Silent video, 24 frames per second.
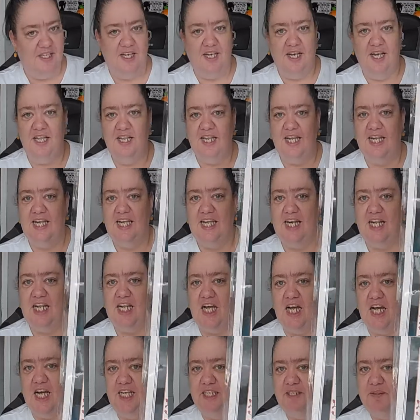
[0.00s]
I like it a
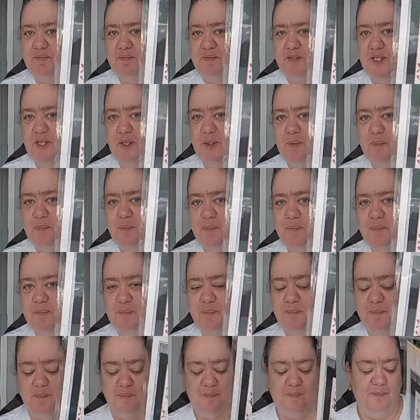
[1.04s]
lot, so
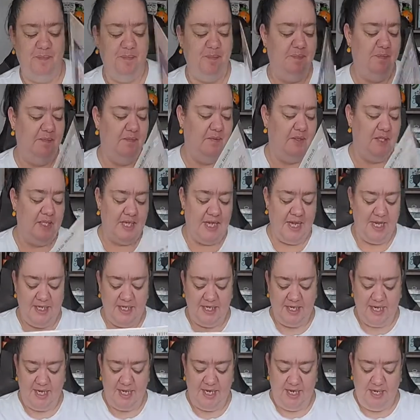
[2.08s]
had to
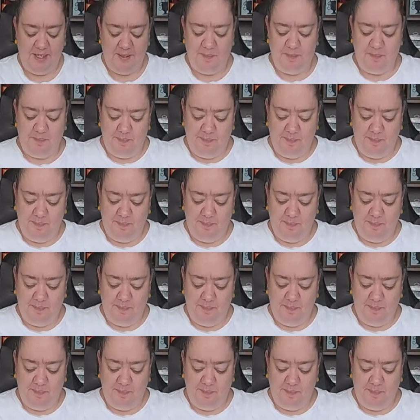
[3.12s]
get it.